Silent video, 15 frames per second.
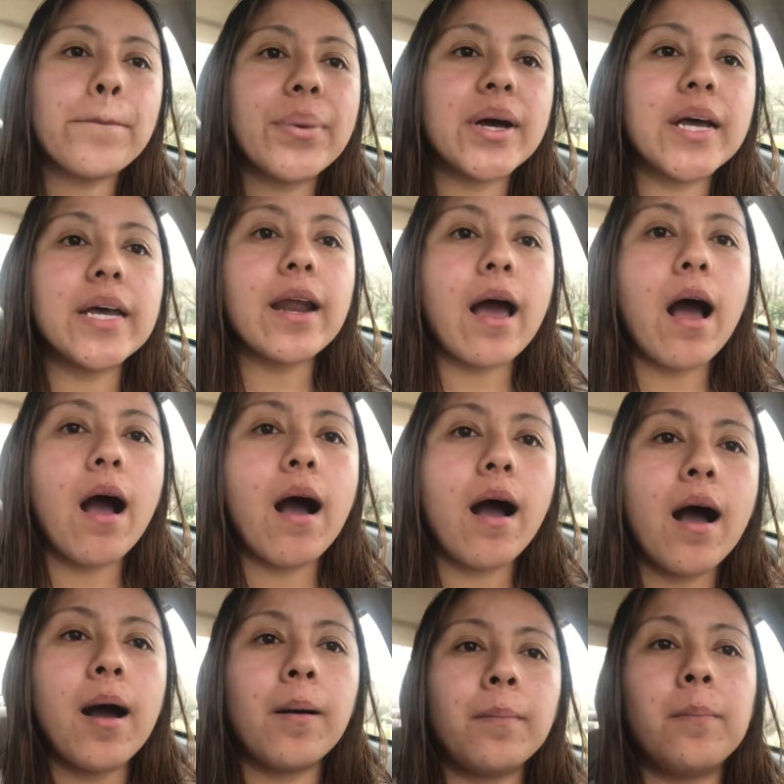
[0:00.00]
but
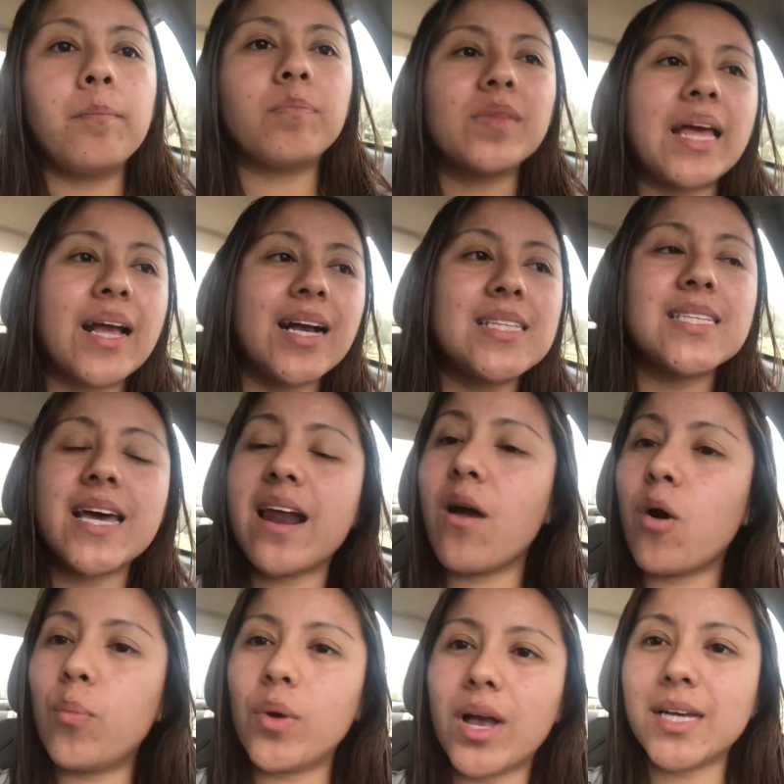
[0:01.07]
um like i said i
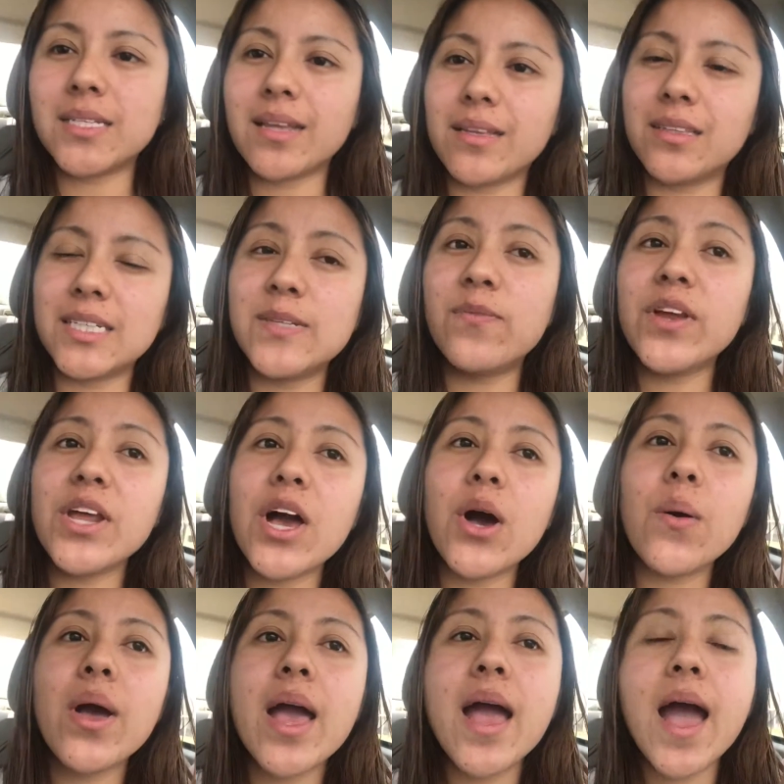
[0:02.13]
hope you guys like this
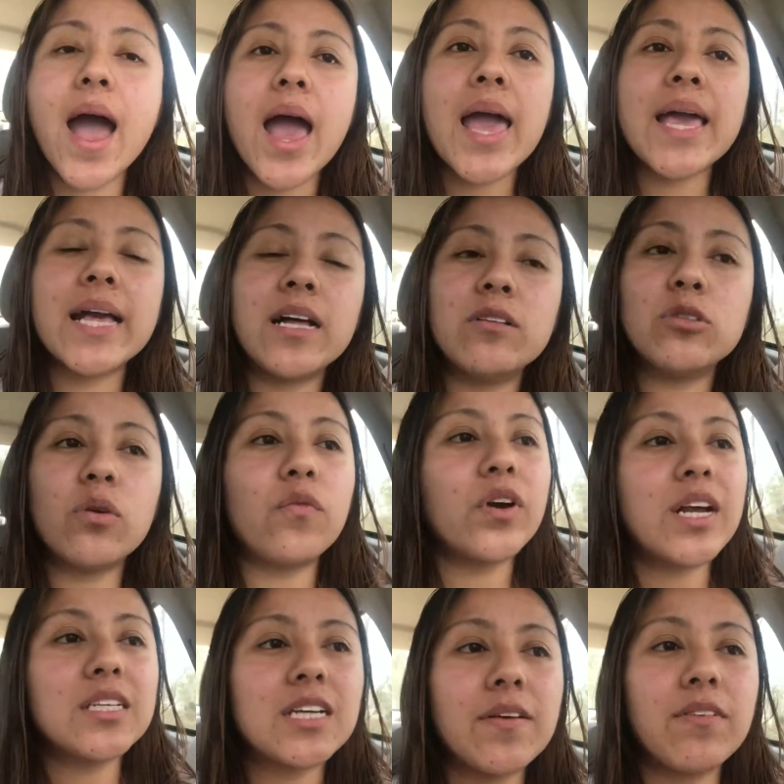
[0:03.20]
video and don't
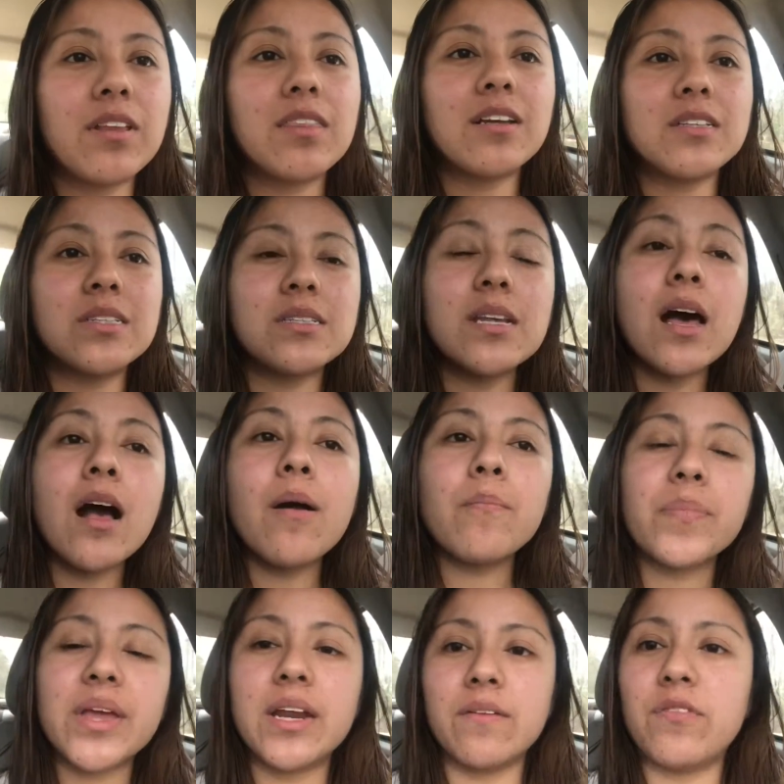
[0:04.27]
forget to give it a thumbs up
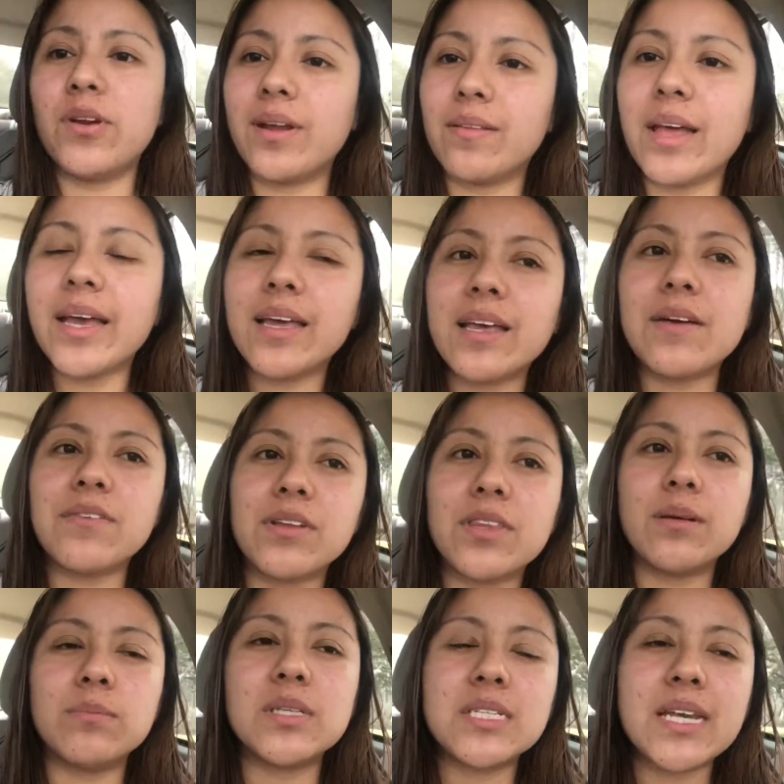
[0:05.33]
and if you didn't like it give it a
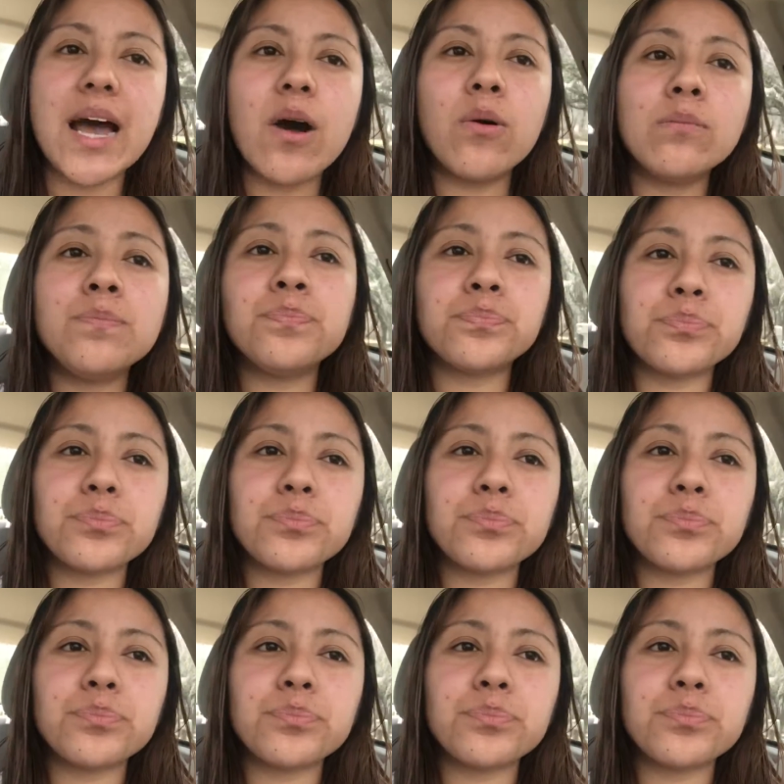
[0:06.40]
thumbs down